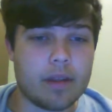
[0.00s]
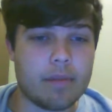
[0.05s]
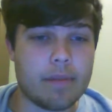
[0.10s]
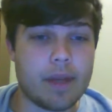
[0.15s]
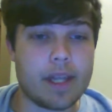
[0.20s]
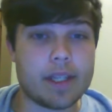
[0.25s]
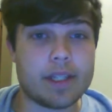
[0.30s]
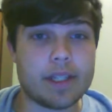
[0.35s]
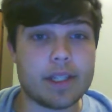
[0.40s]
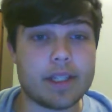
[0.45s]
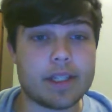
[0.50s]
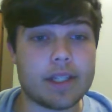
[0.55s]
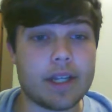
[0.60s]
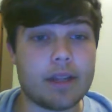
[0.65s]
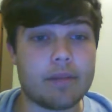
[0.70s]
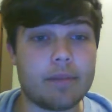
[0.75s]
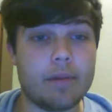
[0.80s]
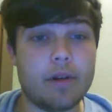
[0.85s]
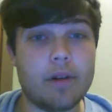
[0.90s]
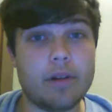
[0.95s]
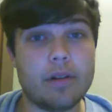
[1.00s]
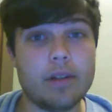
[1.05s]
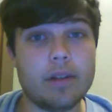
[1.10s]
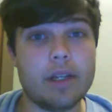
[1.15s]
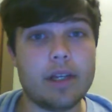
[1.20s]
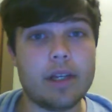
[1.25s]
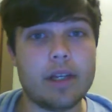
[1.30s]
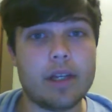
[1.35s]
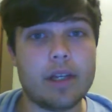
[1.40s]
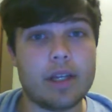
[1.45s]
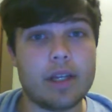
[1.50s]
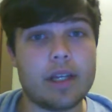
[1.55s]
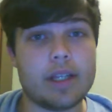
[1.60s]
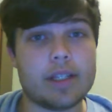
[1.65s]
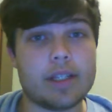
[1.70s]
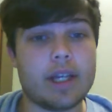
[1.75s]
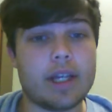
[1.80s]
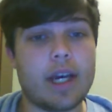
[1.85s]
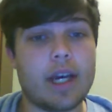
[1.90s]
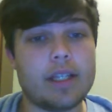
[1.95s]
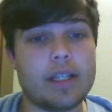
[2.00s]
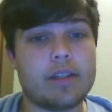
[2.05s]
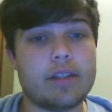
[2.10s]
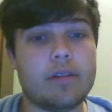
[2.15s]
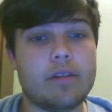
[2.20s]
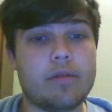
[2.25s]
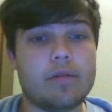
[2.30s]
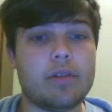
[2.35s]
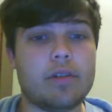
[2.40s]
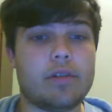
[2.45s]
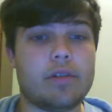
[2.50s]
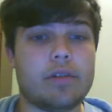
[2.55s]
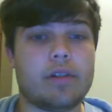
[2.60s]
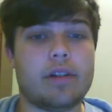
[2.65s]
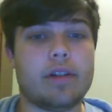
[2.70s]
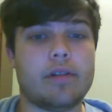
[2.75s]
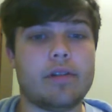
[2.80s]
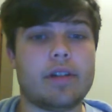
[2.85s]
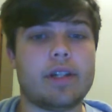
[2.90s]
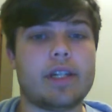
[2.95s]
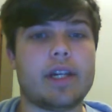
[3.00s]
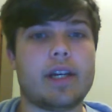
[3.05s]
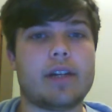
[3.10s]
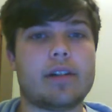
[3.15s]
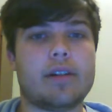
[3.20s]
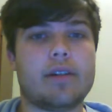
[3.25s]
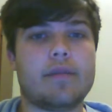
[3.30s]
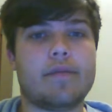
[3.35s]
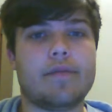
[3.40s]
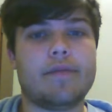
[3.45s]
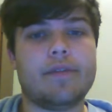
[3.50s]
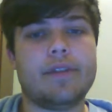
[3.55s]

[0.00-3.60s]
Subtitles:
The base at the South Pole is the IceCube neutrino detector.